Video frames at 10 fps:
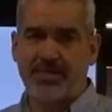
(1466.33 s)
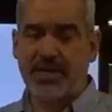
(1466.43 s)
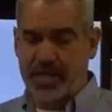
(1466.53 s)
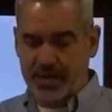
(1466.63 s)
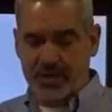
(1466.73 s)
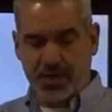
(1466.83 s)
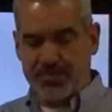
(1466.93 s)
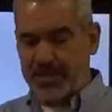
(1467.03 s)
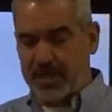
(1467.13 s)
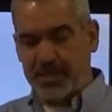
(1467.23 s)
and again, circuit
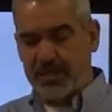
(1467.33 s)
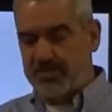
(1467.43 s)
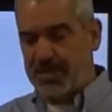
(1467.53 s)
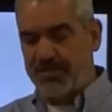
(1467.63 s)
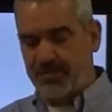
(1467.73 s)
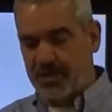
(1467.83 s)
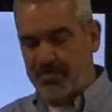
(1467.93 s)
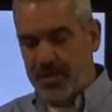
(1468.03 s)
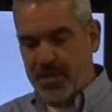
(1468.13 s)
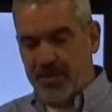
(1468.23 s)
protection could be from
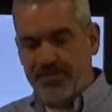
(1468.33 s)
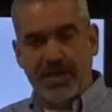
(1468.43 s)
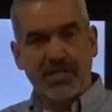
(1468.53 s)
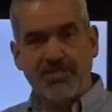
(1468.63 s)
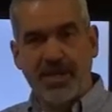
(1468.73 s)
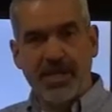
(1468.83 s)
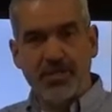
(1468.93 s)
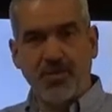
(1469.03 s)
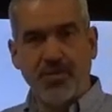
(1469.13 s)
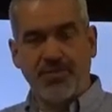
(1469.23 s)
phase to phase
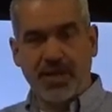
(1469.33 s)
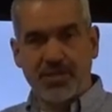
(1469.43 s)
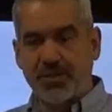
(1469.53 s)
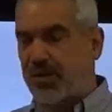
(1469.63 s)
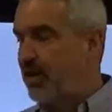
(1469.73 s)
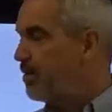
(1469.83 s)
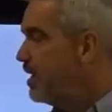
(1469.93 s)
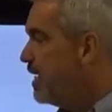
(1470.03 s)
or phase to ground,